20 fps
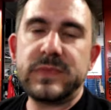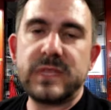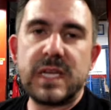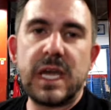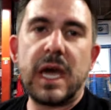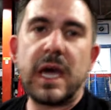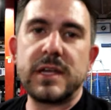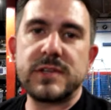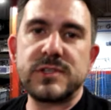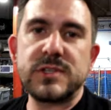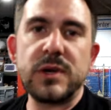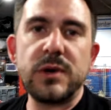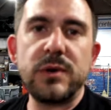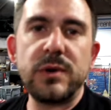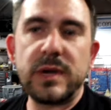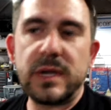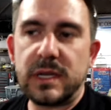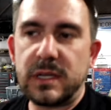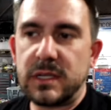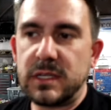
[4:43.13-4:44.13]
Yeah,
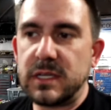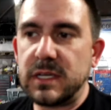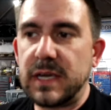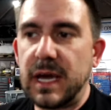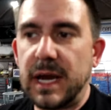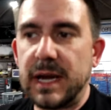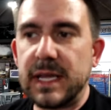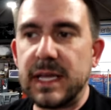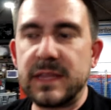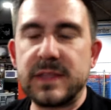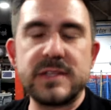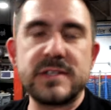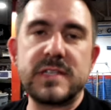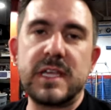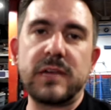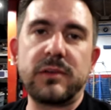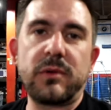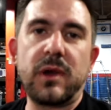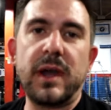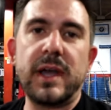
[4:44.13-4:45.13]
so you gotta get this
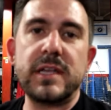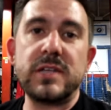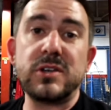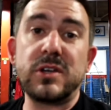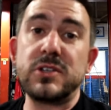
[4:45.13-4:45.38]
thing right.